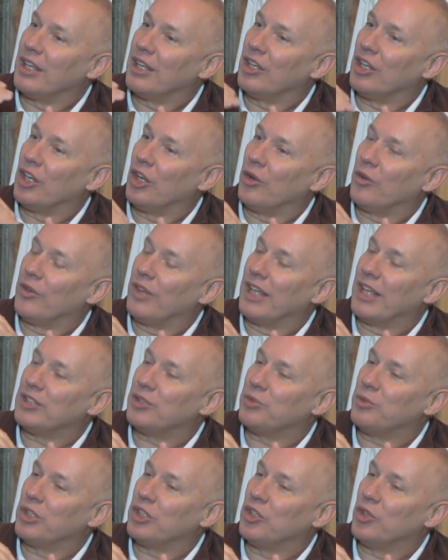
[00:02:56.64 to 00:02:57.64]
you know,
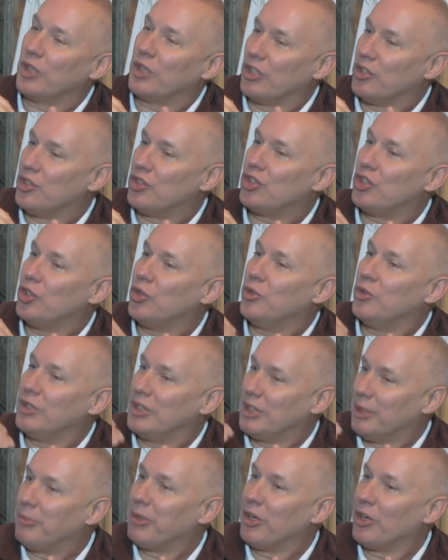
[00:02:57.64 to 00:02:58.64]
that's when you can
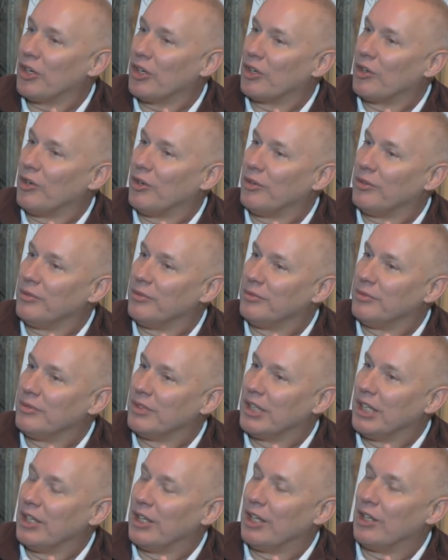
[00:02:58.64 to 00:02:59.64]
choose the miracle.
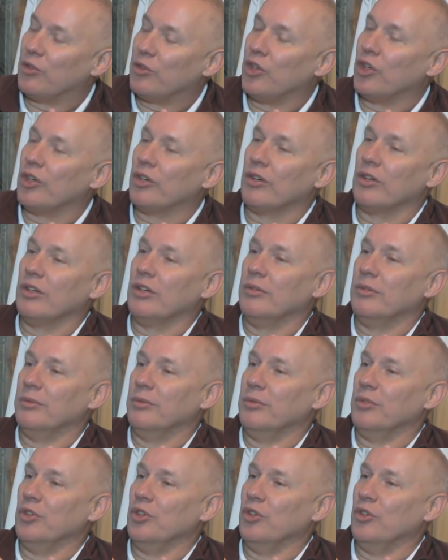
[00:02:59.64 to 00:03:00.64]
You're,
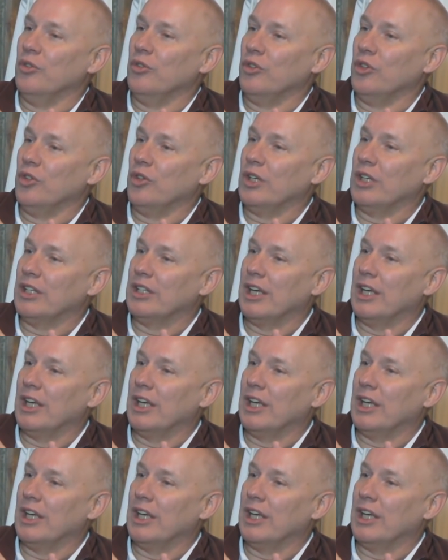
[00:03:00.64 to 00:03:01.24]
you, you can